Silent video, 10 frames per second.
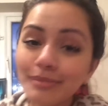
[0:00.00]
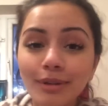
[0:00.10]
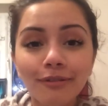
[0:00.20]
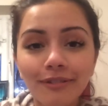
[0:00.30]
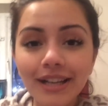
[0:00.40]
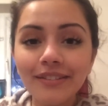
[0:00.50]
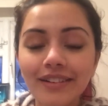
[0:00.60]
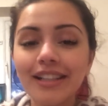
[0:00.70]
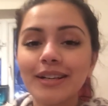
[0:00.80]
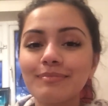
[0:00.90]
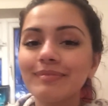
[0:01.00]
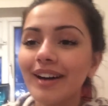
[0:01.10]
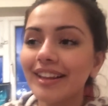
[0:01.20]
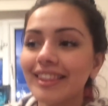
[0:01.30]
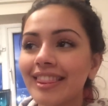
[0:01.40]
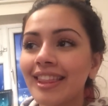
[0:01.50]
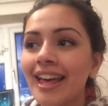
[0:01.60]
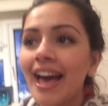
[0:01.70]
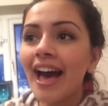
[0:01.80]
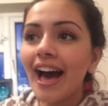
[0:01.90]
It's been a really, really good month.
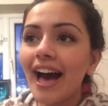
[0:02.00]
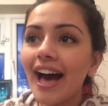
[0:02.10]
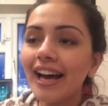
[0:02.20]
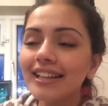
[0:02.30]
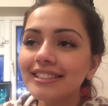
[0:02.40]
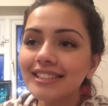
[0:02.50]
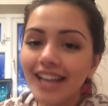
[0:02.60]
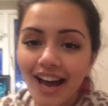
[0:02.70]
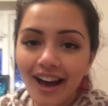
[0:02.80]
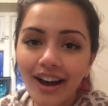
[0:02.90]
And yeah,